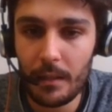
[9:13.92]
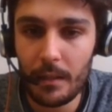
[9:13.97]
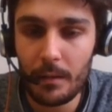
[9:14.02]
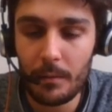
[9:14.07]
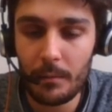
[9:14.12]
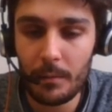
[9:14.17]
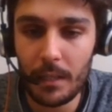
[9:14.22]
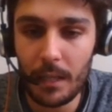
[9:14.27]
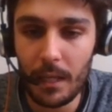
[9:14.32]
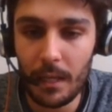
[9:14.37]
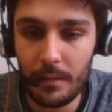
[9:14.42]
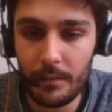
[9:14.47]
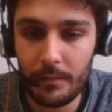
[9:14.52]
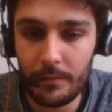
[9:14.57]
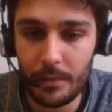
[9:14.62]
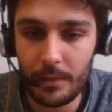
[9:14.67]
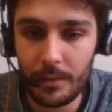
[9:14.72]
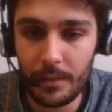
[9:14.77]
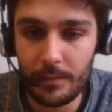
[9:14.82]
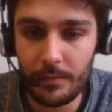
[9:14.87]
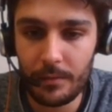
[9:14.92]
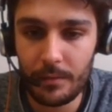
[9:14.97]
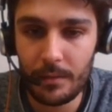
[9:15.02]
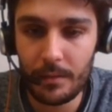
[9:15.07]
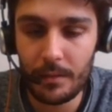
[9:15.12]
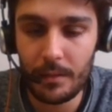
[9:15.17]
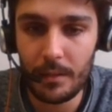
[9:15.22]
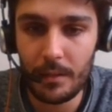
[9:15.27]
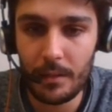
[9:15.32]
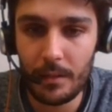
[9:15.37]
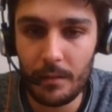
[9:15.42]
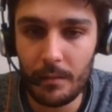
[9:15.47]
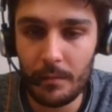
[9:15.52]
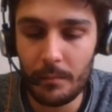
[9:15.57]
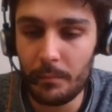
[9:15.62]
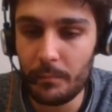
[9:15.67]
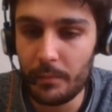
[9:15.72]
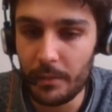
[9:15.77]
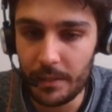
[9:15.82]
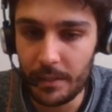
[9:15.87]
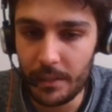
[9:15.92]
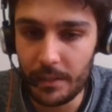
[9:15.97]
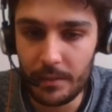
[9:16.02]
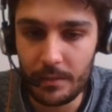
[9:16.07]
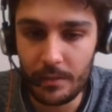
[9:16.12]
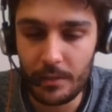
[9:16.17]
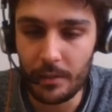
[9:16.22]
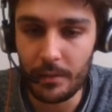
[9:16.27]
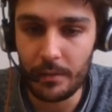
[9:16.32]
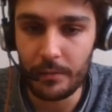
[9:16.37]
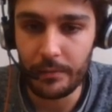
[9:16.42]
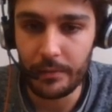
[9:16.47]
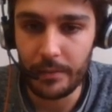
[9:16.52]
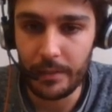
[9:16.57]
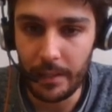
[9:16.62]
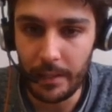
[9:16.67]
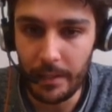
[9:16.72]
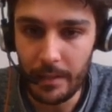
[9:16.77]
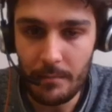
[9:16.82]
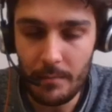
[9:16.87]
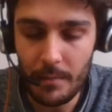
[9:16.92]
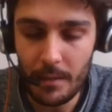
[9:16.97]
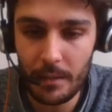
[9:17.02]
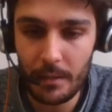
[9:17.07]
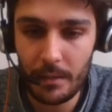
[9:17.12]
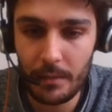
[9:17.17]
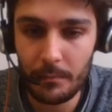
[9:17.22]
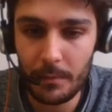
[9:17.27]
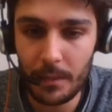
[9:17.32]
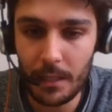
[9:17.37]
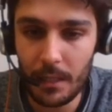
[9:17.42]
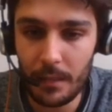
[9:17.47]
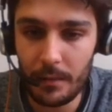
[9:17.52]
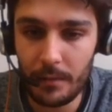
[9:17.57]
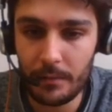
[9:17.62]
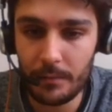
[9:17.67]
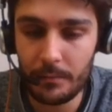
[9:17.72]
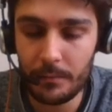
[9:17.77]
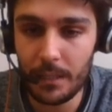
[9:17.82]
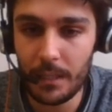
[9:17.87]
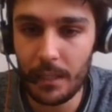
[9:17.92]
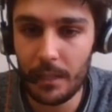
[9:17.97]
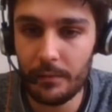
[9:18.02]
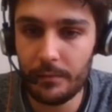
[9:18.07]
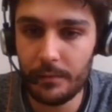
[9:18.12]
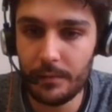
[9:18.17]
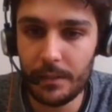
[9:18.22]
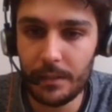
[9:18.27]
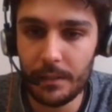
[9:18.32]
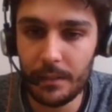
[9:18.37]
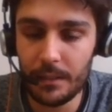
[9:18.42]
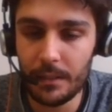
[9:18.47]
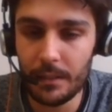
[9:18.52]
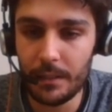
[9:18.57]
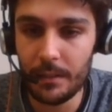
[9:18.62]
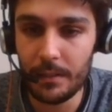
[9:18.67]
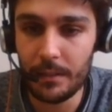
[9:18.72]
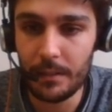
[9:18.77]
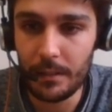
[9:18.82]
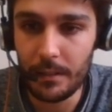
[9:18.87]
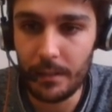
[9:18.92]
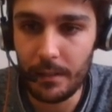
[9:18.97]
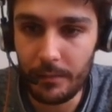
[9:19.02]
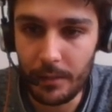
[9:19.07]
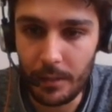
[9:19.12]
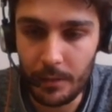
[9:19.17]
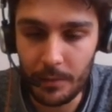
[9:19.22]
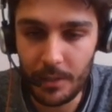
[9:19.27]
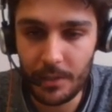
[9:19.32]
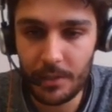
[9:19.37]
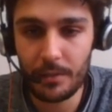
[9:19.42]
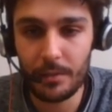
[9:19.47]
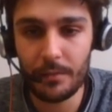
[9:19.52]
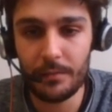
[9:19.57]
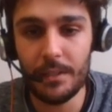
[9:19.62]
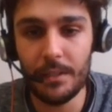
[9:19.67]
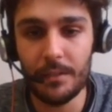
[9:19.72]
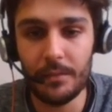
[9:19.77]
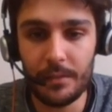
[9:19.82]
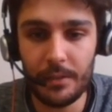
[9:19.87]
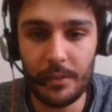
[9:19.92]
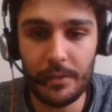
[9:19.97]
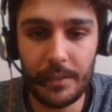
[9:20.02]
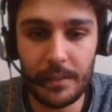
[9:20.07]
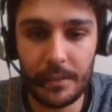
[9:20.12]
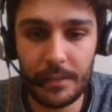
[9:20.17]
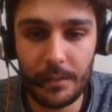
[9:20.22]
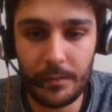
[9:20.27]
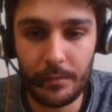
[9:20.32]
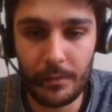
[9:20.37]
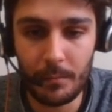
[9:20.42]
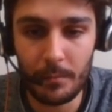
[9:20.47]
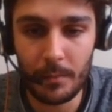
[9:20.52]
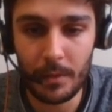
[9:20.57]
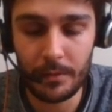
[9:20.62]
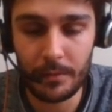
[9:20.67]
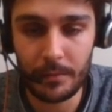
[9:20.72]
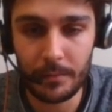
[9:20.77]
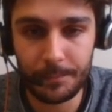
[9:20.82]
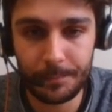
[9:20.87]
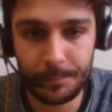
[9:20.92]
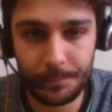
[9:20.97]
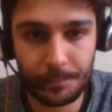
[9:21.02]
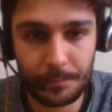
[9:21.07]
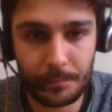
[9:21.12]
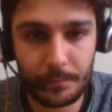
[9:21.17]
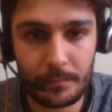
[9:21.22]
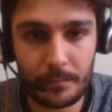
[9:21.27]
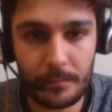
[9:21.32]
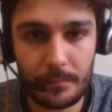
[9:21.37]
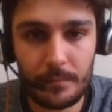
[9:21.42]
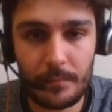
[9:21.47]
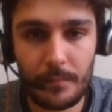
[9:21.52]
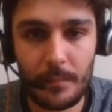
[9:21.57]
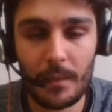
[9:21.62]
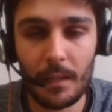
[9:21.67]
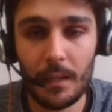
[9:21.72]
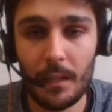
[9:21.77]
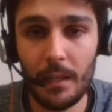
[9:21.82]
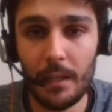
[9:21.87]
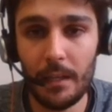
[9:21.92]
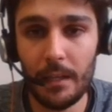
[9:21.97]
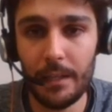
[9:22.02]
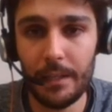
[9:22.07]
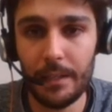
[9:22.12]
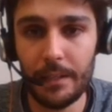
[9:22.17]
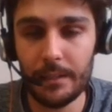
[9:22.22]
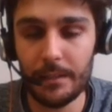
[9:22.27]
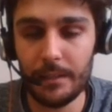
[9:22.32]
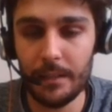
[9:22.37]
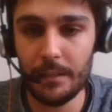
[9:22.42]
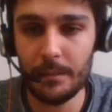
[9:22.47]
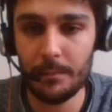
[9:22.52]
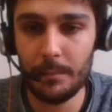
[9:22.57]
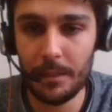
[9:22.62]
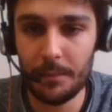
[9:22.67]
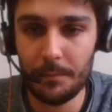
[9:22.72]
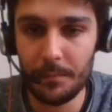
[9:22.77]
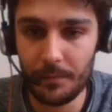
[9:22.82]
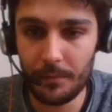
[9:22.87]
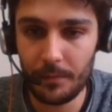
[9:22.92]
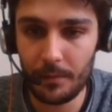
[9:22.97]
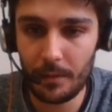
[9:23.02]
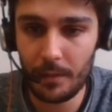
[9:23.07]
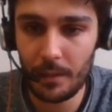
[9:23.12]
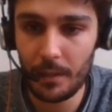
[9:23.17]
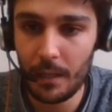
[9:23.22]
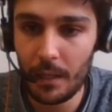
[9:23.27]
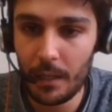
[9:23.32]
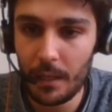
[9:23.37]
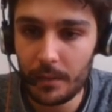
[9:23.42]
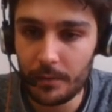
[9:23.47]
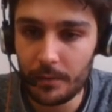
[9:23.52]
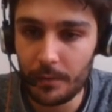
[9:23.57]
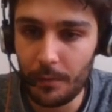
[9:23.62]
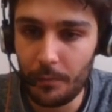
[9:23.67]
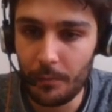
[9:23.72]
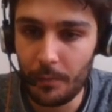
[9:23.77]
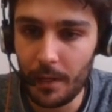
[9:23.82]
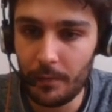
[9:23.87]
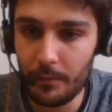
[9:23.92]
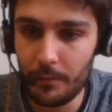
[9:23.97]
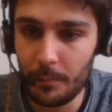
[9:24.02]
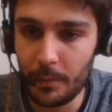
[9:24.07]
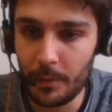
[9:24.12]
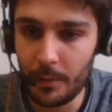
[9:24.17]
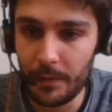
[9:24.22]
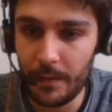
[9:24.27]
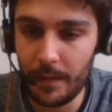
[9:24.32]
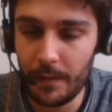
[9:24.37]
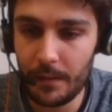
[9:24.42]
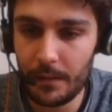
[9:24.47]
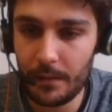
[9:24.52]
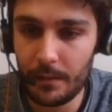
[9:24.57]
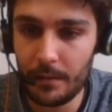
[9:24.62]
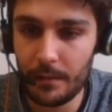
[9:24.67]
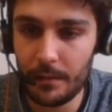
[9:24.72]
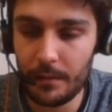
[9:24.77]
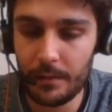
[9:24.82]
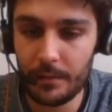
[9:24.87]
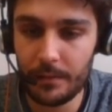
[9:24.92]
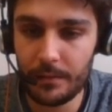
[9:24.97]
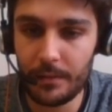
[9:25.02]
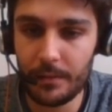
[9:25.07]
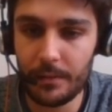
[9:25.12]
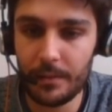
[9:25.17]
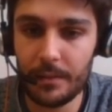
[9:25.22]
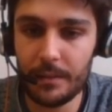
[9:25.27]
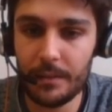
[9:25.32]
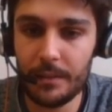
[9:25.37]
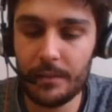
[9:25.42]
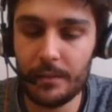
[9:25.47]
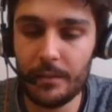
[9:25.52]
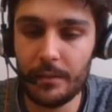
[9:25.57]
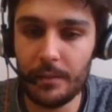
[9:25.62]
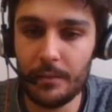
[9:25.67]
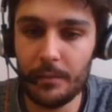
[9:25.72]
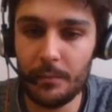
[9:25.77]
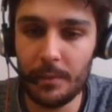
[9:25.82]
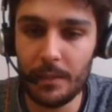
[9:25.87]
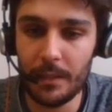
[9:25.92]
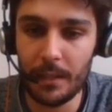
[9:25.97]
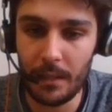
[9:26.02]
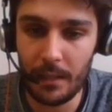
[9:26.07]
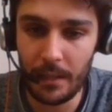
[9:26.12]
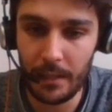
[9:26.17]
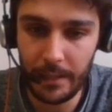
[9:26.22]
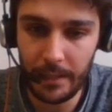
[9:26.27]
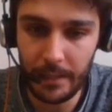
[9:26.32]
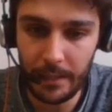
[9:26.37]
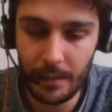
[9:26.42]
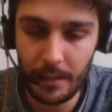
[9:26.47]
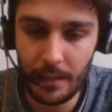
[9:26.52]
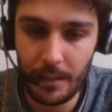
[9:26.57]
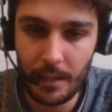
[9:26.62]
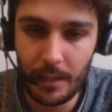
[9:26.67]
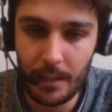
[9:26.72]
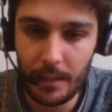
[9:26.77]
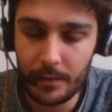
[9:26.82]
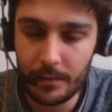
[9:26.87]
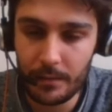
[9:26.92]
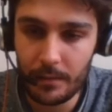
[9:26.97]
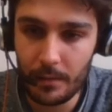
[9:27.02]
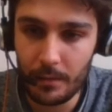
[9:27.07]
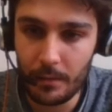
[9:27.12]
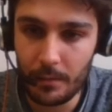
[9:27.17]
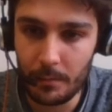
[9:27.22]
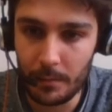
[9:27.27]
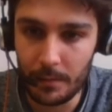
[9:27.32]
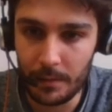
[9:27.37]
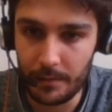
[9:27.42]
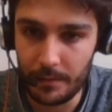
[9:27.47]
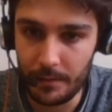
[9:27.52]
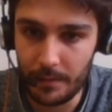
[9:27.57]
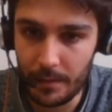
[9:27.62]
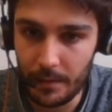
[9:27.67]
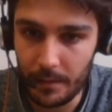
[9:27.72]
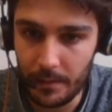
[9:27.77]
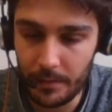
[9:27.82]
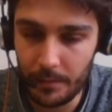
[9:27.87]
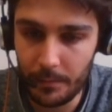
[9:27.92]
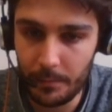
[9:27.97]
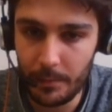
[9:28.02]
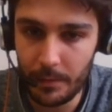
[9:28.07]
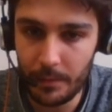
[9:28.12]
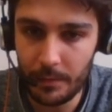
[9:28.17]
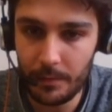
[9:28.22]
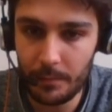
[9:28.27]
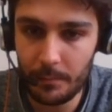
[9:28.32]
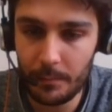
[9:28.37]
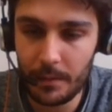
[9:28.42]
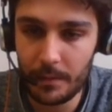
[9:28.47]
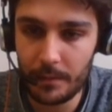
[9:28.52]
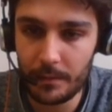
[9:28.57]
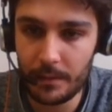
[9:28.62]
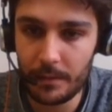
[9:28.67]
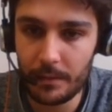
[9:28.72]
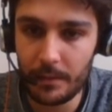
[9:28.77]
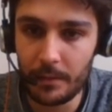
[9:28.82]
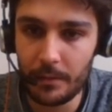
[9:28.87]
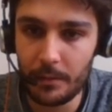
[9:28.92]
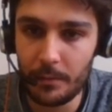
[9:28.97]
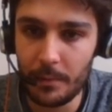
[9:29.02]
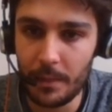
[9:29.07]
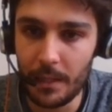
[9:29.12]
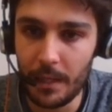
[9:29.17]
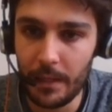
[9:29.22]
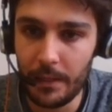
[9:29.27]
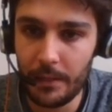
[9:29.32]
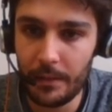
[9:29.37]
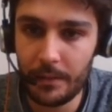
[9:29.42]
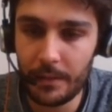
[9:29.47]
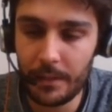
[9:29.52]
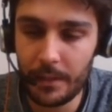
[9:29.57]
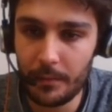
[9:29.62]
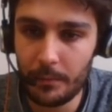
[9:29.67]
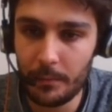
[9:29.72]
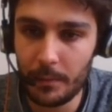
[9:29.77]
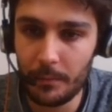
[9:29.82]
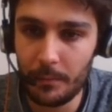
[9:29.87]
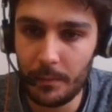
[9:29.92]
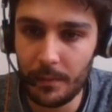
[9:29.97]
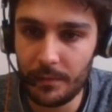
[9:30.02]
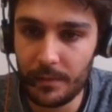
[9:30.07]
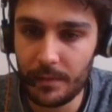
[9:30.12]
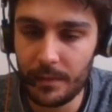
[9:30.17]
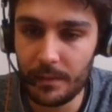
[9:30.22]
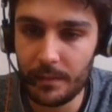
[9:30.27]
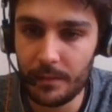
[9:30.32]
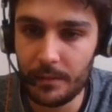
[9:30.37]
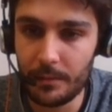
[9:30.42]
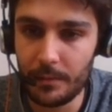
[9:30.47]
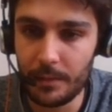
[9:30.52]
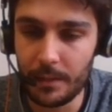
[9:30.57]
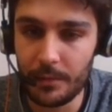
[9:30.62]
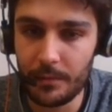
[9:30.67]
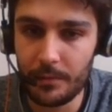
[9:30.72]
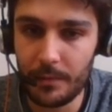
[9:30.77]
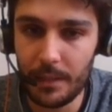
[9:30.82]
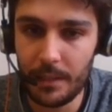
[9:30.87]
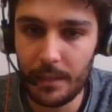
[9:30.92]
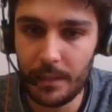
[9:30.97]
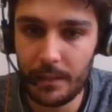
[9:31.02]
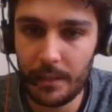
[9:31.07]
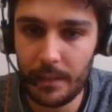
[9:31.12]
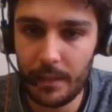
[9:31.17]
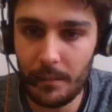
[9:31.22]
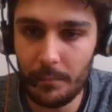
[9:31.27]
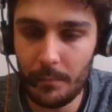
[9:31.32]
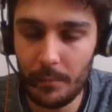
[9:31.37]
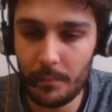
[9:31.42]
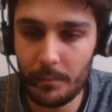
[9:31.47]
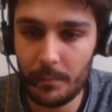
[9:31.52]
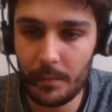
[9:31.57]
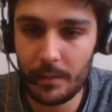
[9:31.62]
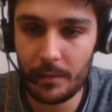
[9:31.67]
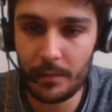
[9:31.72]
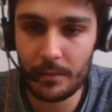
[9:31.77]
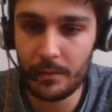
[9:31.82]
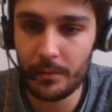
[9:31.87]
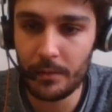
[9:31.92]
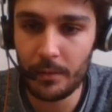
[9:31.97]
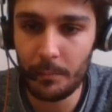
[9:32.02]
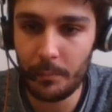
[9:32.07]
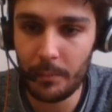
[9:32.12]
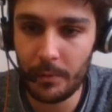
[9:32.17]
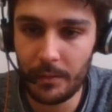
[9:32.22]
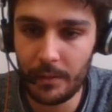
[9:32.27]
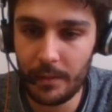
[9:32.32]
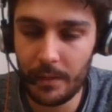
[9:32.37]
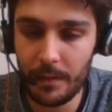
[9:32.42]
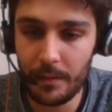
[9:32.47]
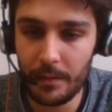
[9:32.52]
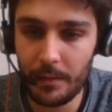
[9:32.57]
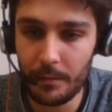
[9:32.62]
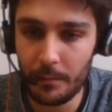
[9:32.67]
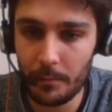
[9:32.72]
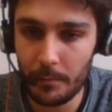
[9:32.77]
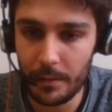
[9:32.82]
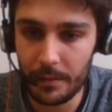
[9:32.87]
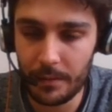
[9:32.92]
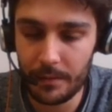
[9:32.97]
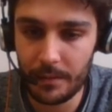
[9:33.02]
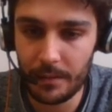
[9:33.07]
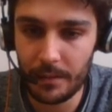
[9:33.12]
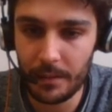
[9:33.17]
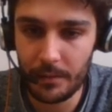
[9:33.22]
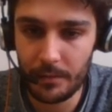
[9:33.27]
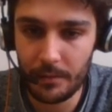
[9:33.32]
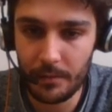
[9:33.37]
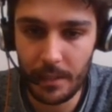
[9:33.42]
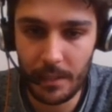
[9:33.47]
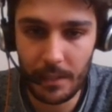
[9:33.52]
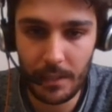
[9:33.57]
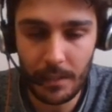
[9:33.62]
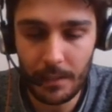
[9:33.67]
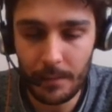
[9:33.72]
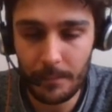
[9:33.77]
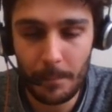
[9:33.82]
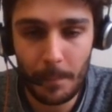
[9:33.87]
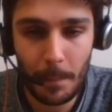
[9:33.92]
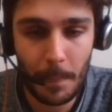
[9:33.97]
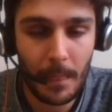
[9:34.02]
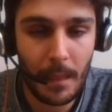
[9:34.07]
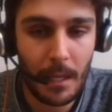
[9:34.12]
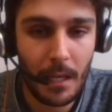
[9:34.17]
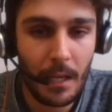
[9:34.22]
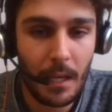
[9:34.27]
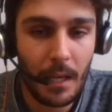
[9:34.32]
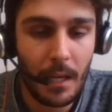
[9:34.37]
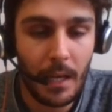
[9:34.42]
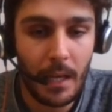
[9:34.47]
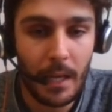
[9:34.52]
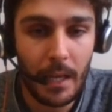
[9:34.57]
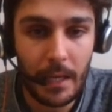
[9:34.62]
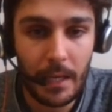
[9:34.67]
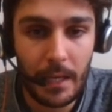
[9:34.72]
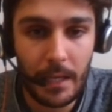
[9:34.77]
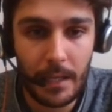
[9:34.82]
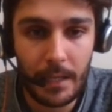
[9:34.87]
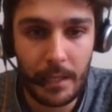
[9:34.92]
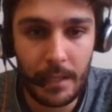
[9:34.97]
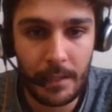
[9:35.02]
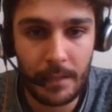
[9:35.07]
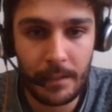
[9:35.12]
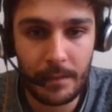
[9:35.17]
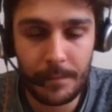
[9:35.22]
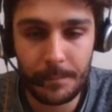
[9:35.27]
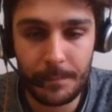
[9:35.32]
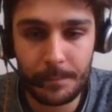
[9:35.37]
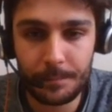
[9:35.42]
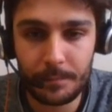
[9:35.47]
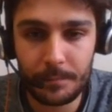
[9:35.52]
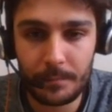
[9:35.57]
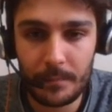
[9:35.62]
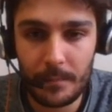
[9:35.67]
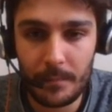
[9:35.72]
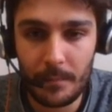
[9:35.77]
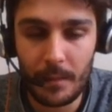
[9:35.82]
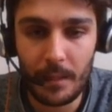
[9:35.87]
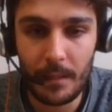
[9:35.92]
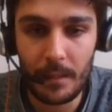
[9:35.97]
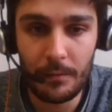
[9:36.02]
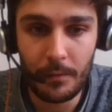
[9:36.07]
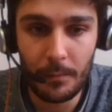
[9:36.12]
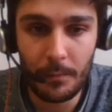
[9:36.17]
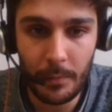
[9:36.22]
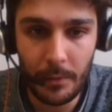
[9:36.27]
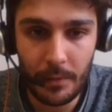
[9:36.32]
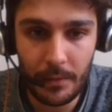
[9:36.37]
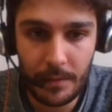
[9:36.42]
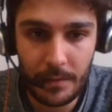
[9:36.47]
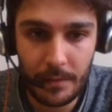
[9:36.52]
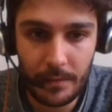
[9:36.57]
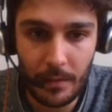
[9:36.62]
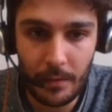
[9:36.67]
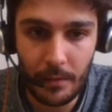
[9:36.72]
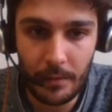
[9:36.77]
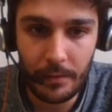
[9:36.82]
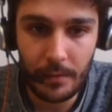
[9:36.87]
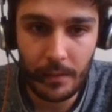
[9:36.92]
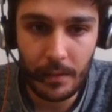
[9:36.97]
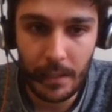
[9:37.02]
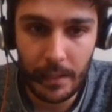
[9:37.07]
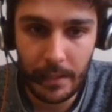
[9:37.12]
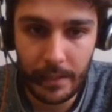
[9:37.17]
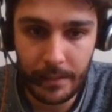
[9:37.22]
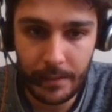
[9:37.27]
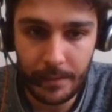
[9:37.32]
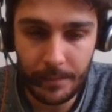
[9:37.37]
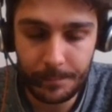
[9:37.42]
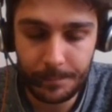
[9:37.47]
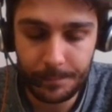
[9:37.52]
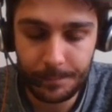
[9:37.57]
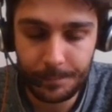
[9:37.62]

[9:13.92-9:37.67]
we'll have a given prediction of time, and we'll have an evaluation of the uncertainty of the model. And as I explained before, so if we have a point here, uncertainty is going to be high, so we'll discard the point because it's going to be higher than what we've seen during training time, because no point here were seen at training. And if a point is on the line,